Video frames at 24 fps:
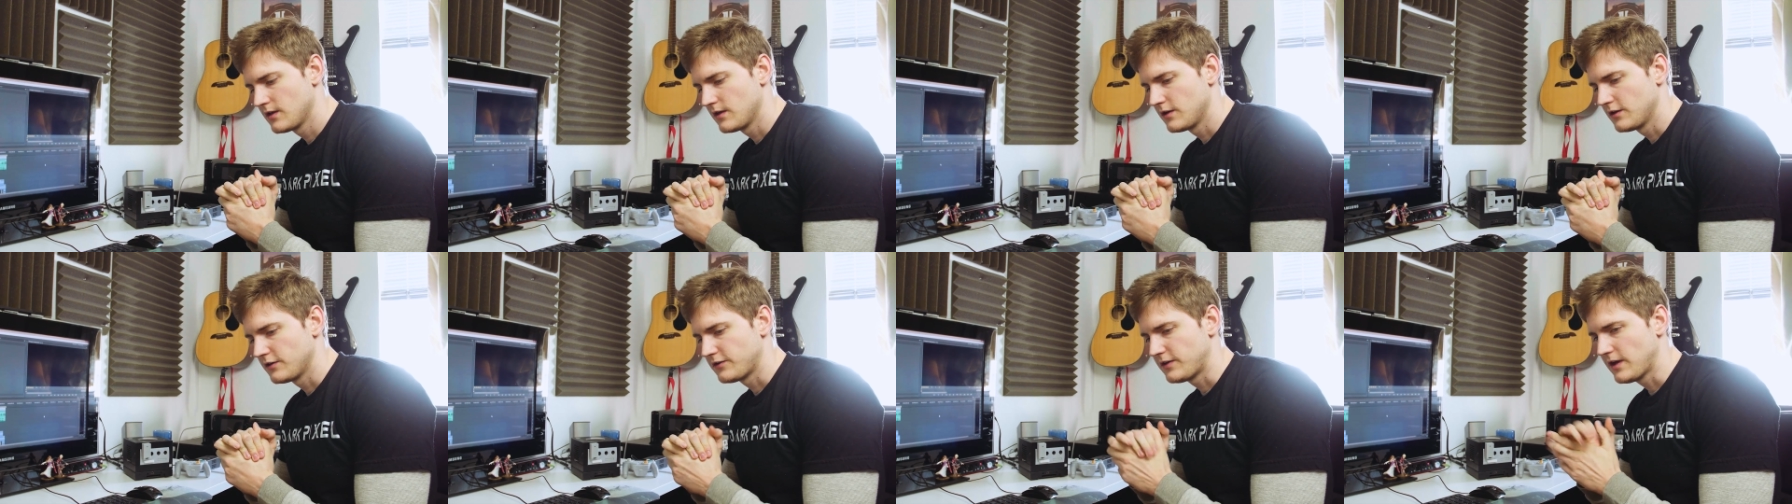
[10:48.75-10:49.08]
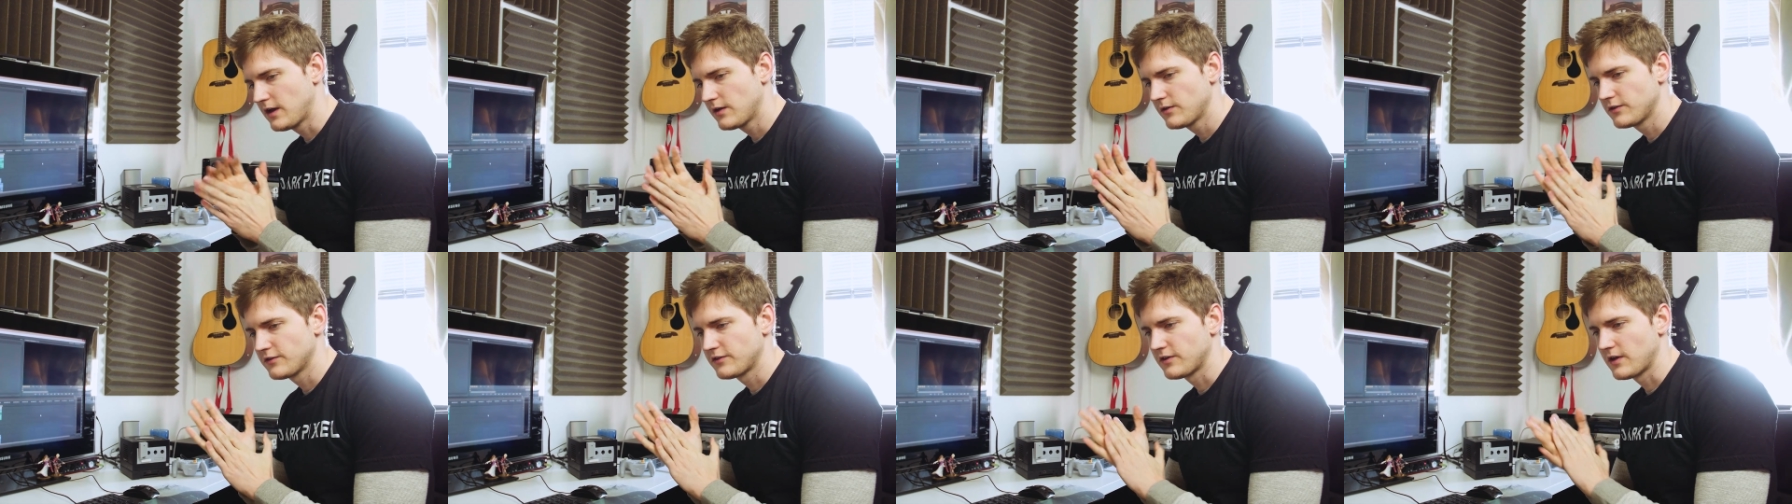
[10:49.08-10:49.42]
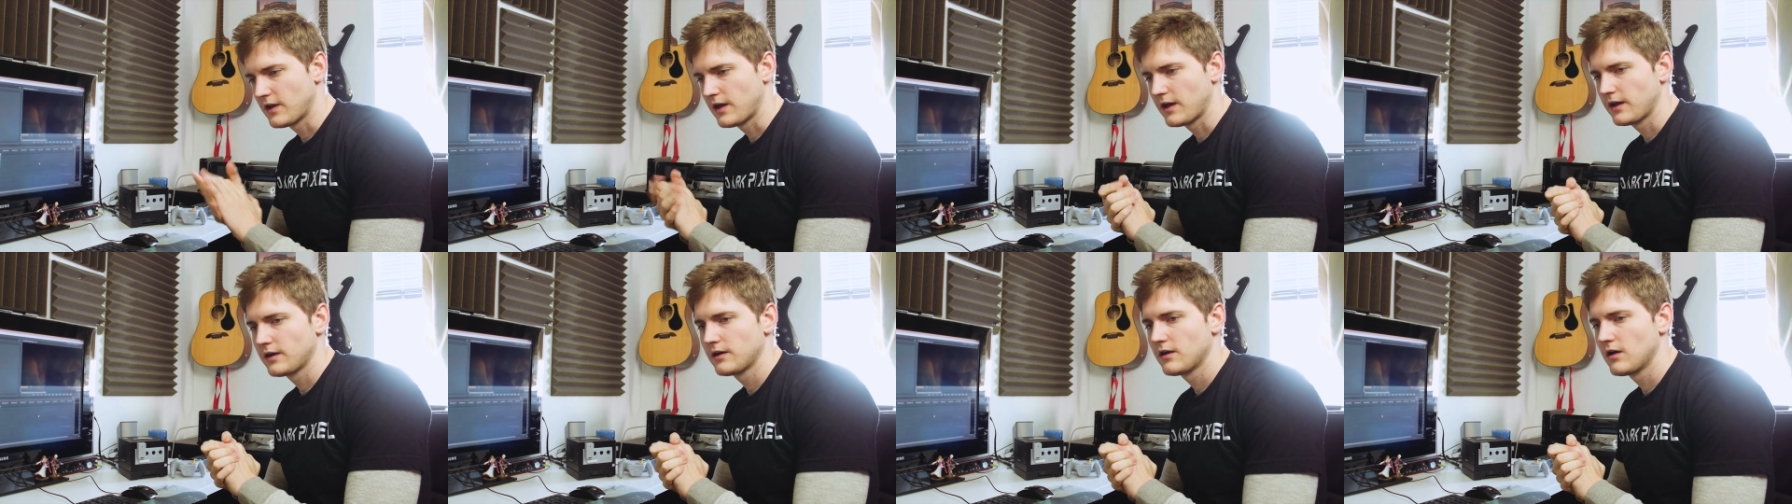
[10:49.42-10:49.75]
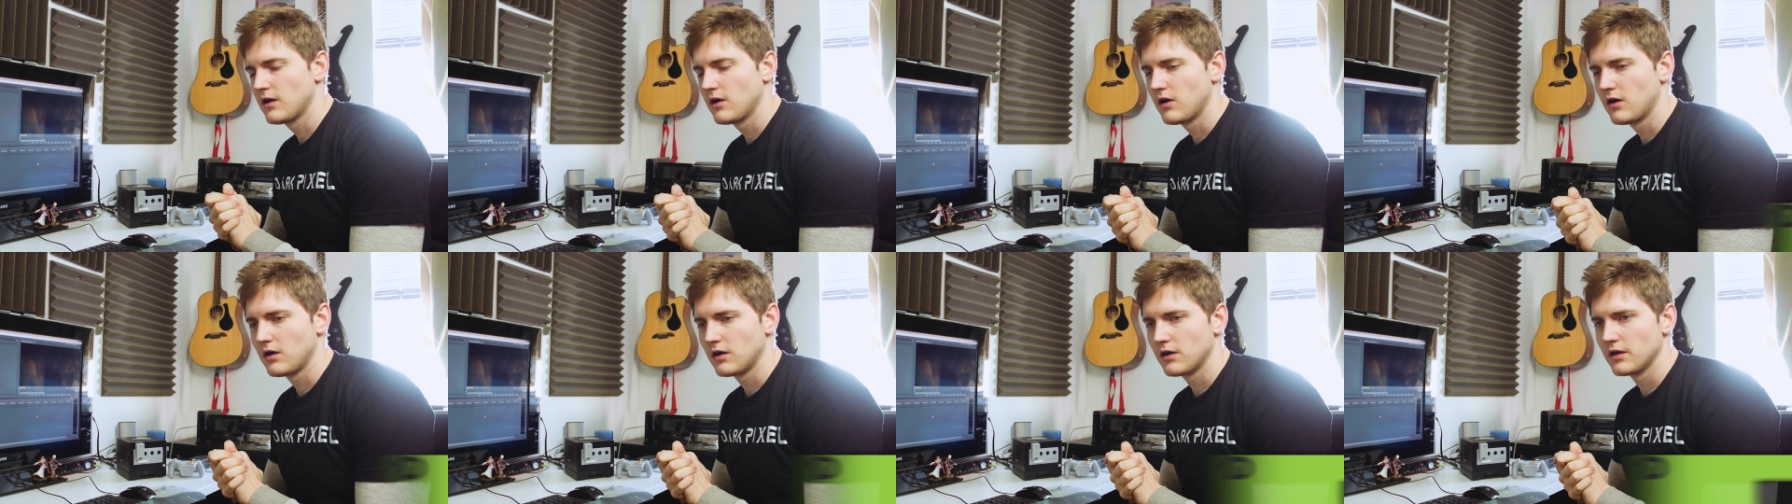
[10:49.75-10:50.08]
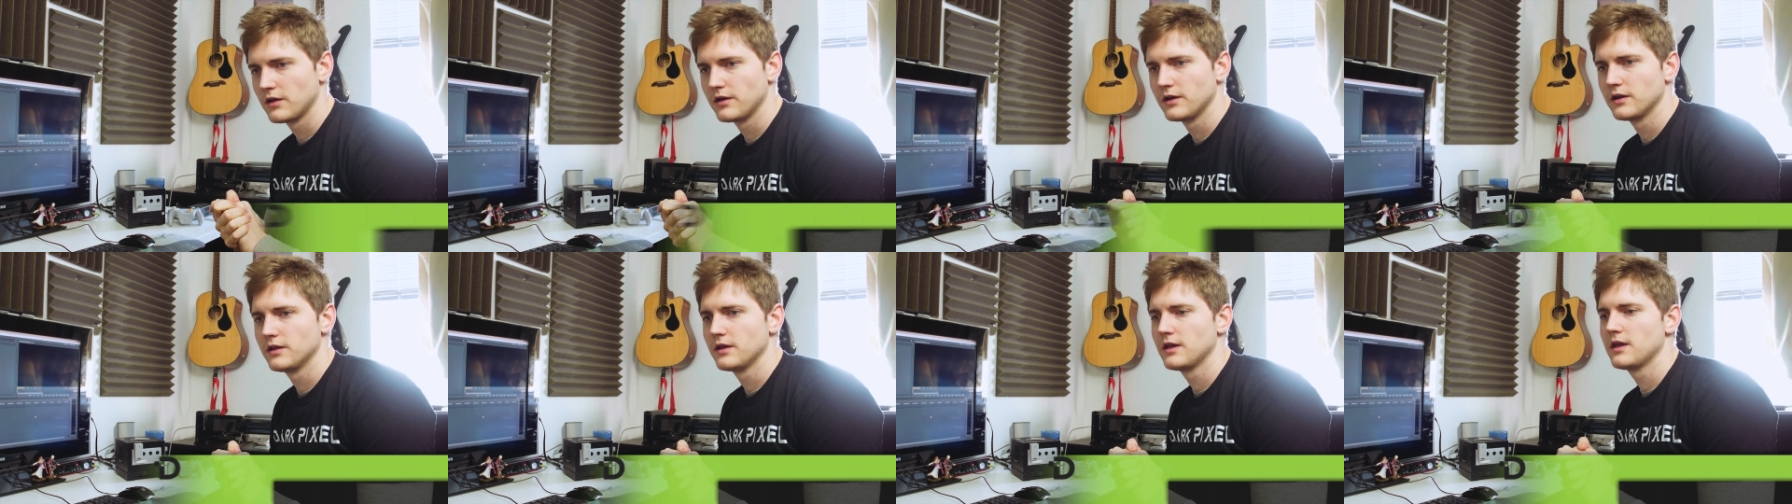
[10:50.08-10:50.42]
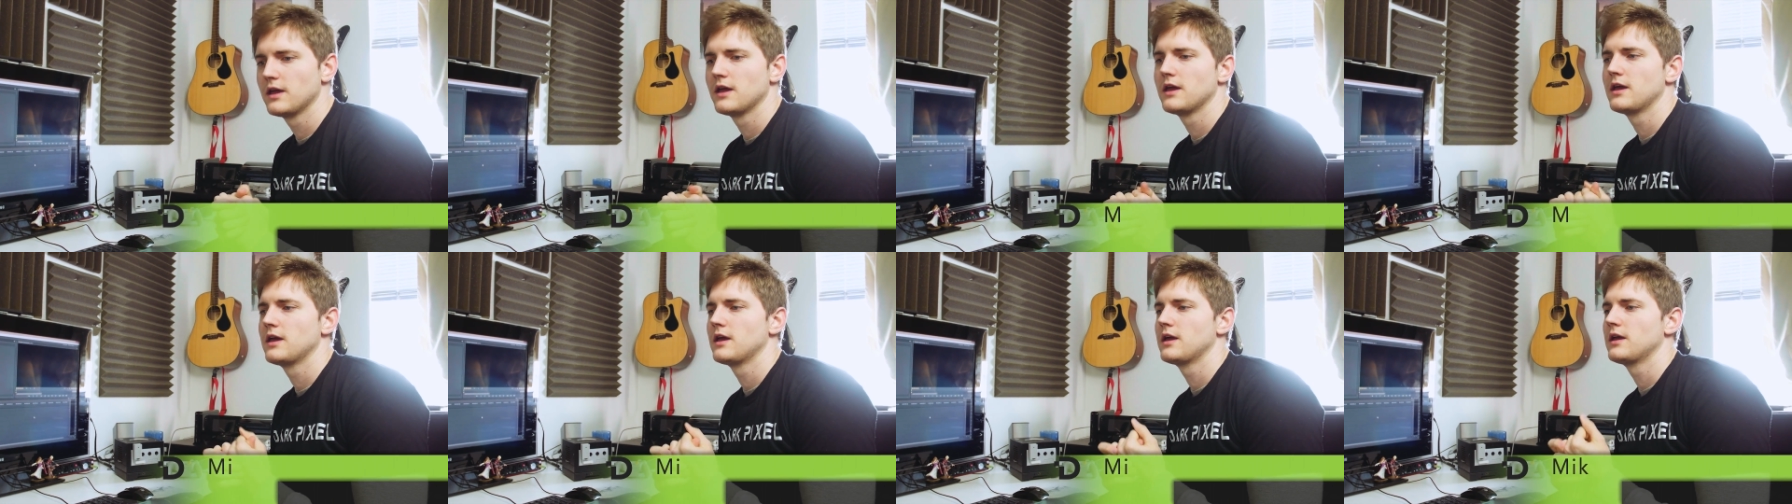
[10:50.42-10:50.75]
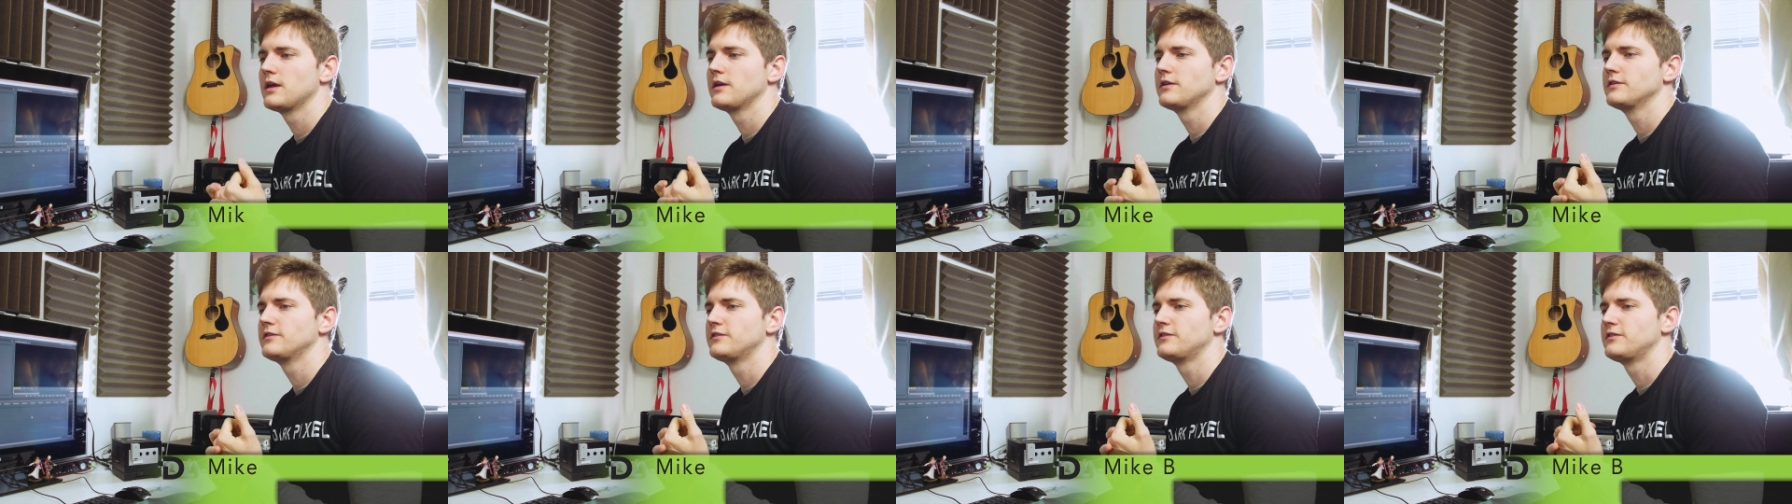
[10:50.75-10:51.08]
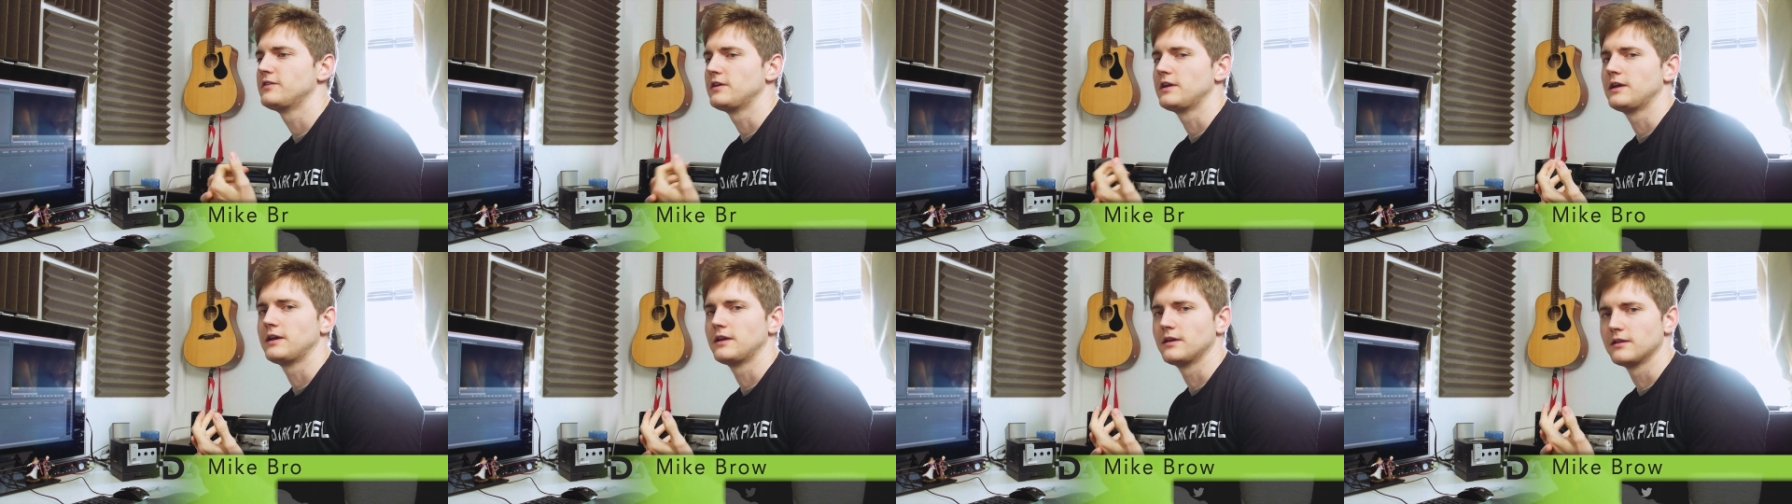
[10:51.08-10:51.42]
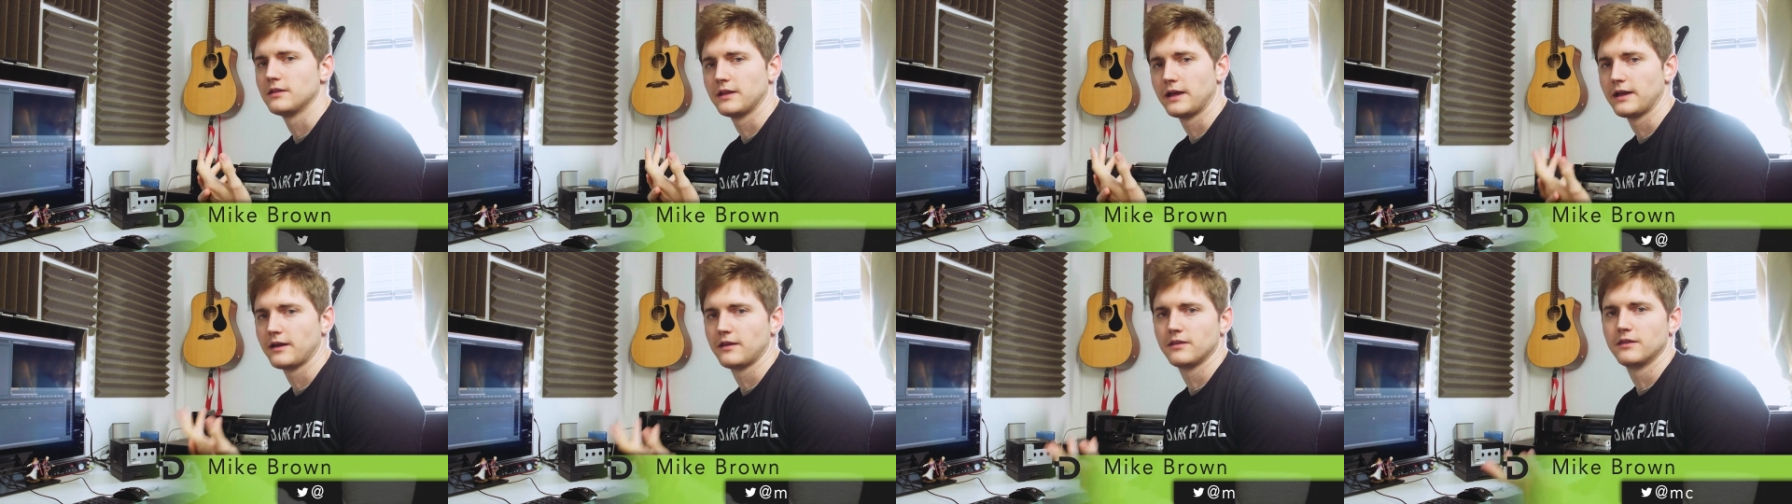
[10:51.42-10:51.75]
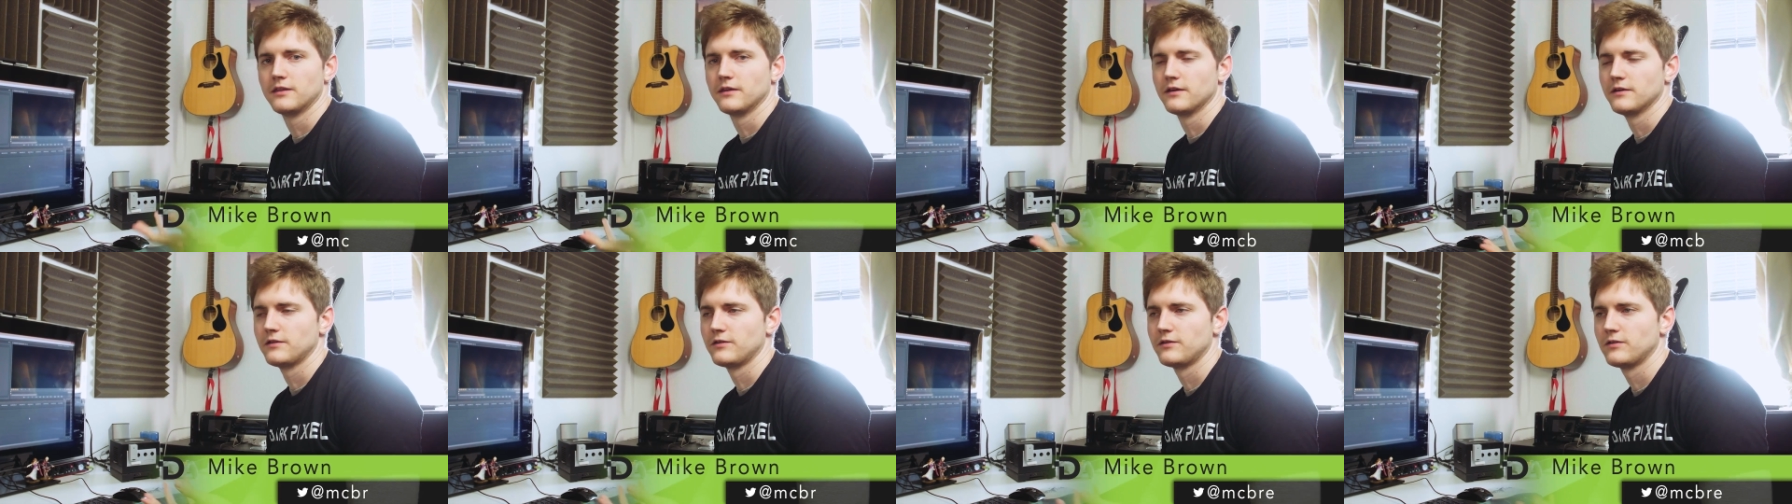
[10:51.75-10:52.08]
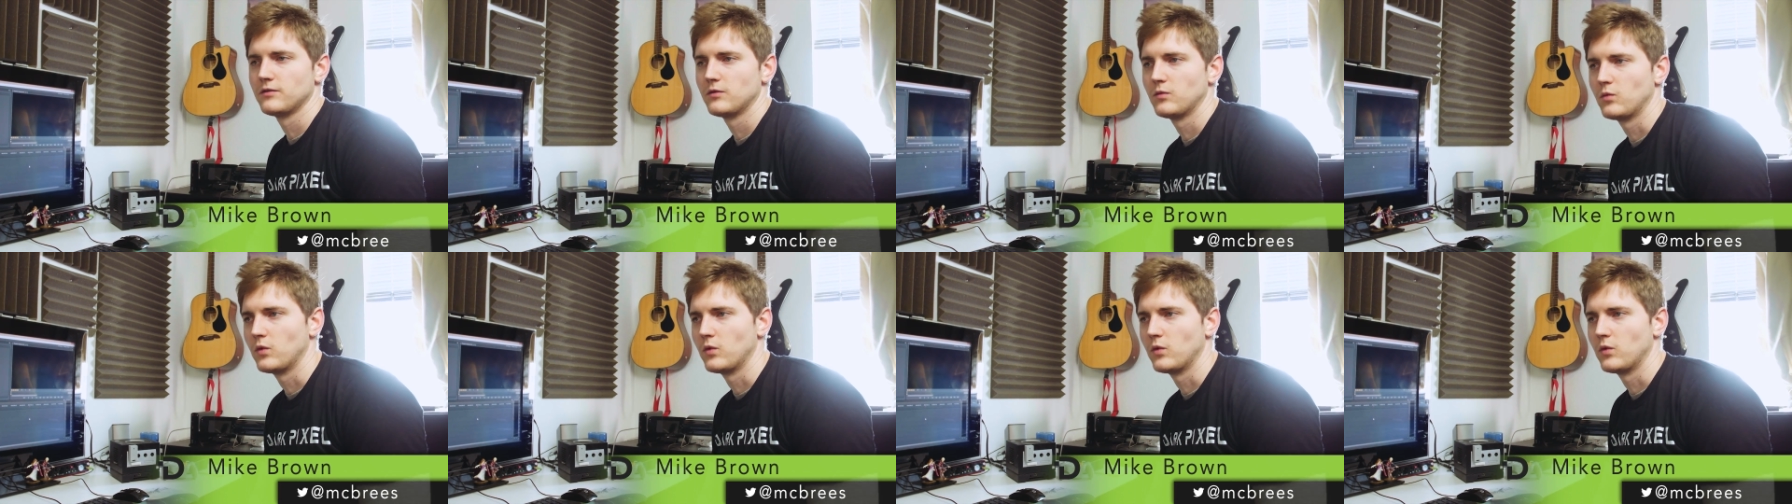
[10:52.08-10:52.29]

Sound design on a scene like this,